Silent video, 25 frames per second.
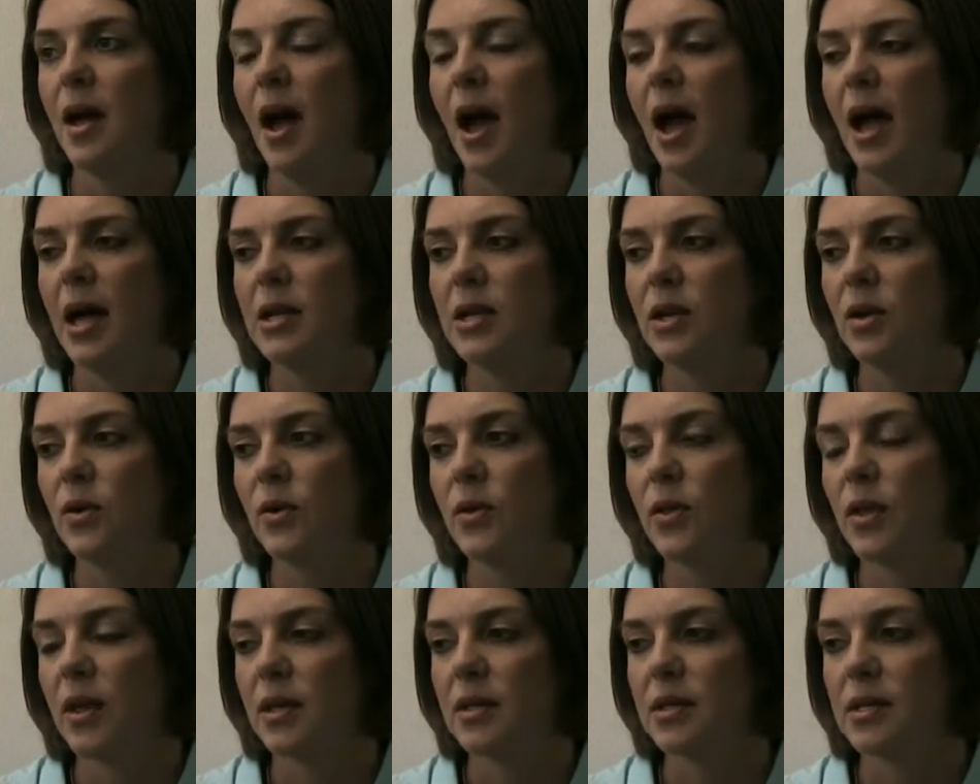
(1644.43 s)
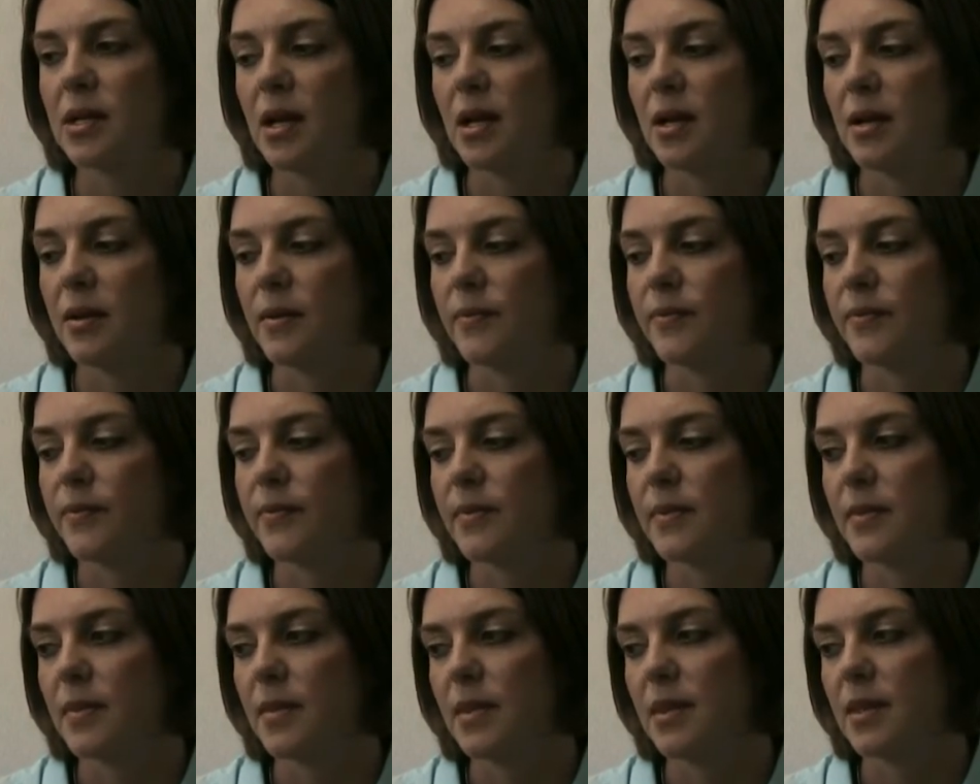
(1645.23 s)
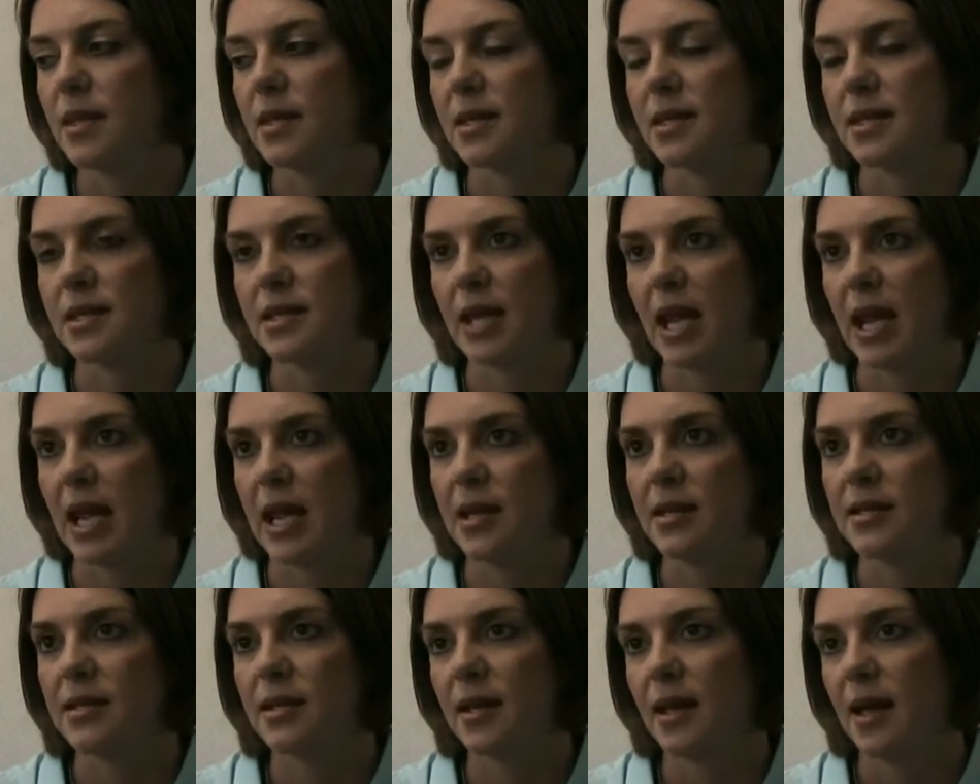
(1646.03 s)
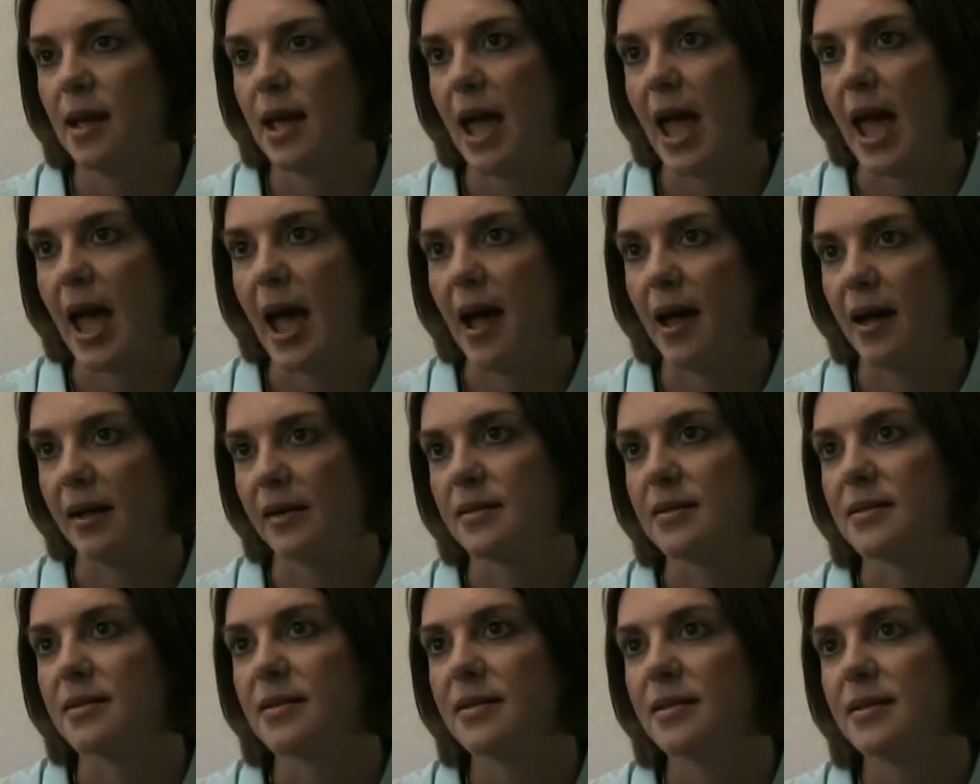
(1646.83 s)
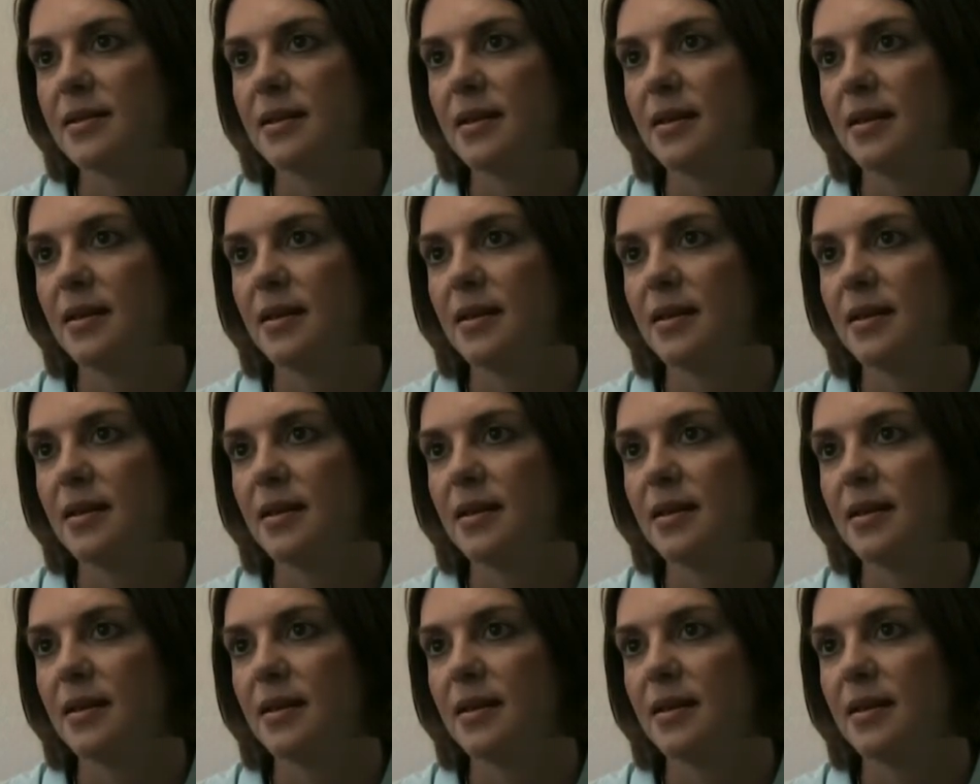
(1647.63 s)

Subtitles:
I know that the state has,